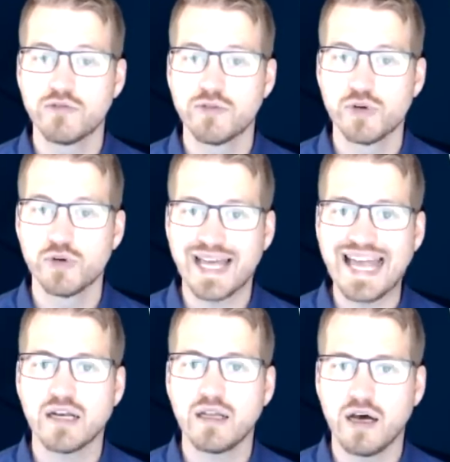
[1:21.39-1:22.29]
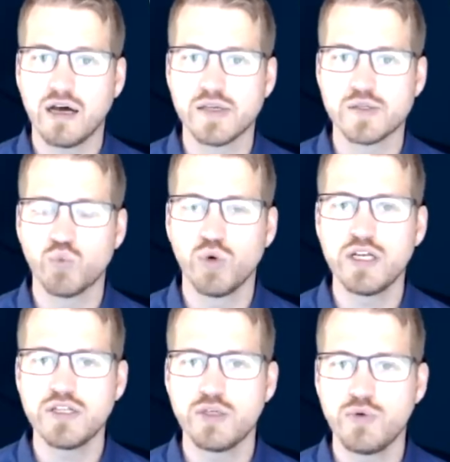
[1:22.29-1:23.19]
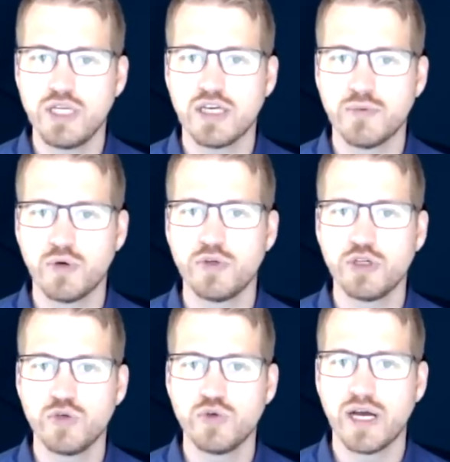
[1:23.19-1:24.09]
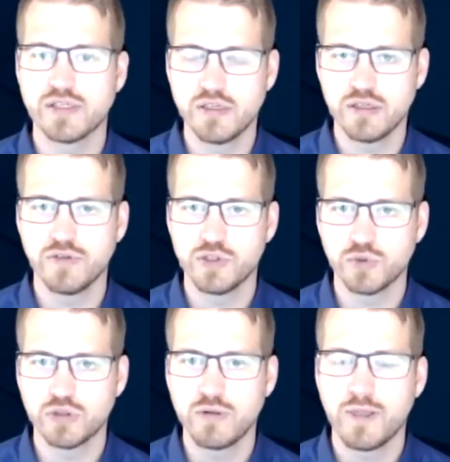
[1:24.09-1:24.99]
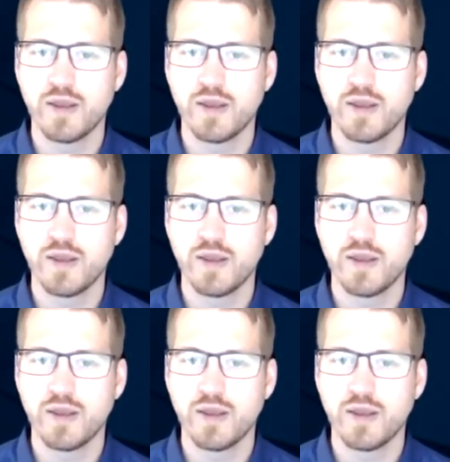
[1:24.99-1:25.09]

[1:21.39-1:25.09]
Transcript: first analyze what is unique about you as an individual